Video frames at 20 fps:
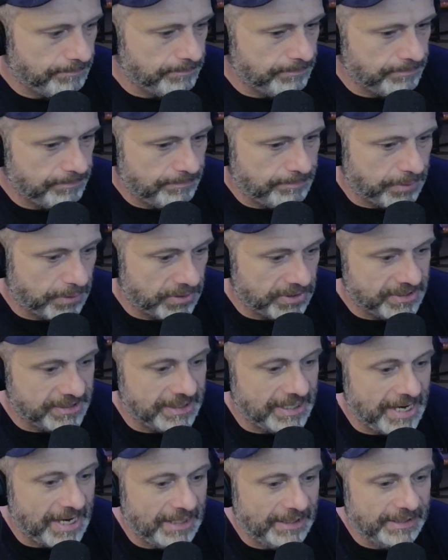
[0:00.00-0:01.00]

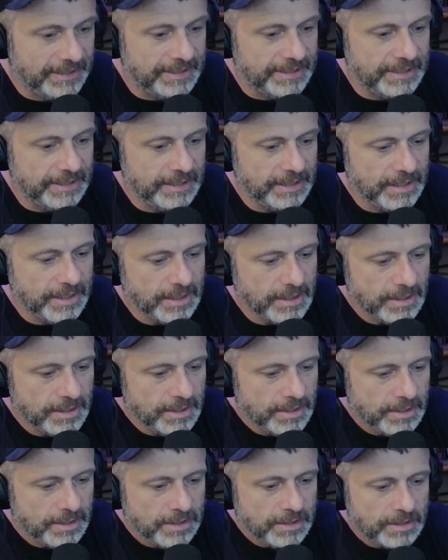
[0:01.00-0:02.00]
personality,
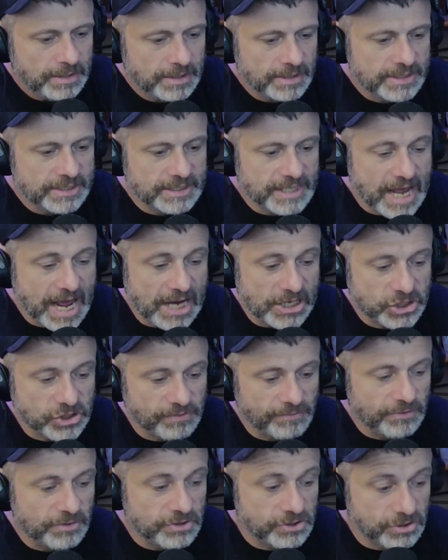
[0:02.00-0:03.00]
this
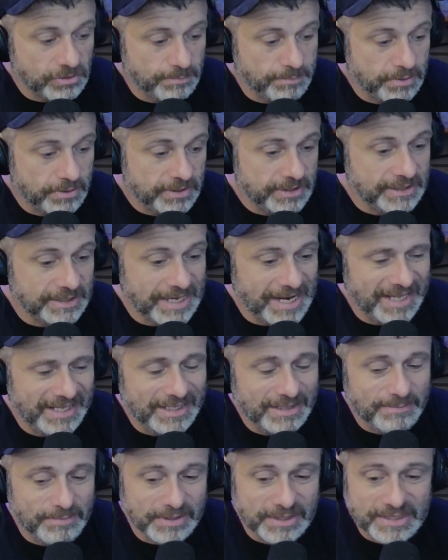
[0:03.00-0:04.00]
controversial
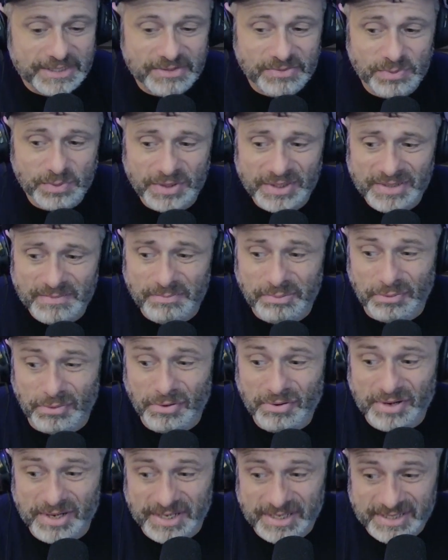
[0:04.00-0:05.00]
personality, but he's really
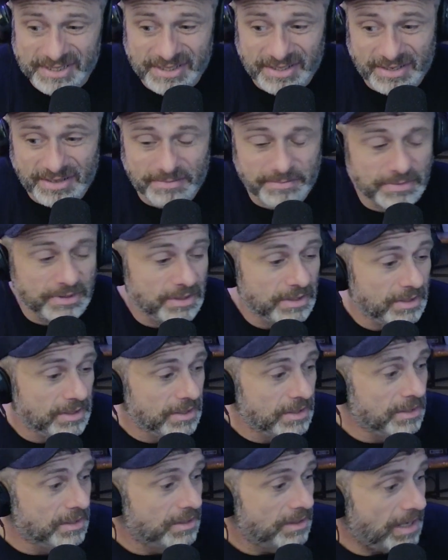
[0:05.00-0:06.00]
boring and dumb.
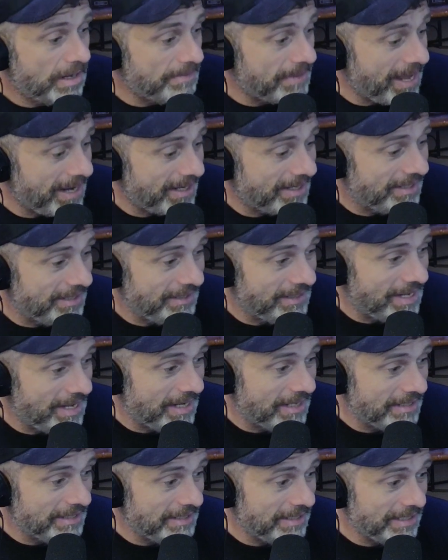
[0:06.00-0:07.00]
I'm not going to
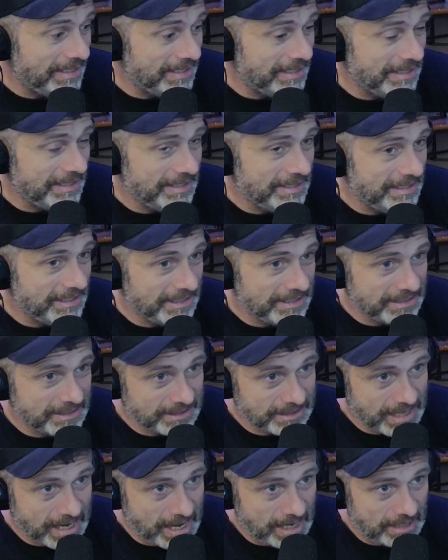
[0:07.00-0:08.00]
lie. Like, it's
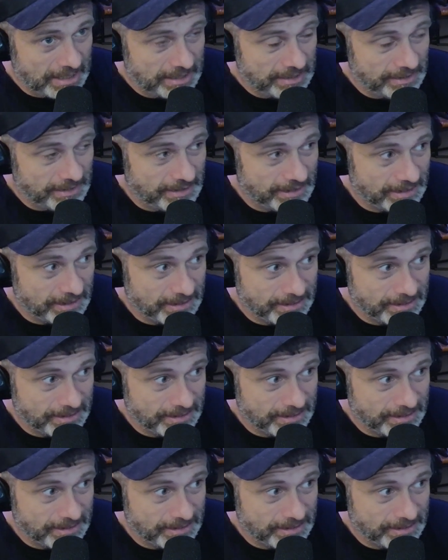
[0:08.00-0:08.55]
not like...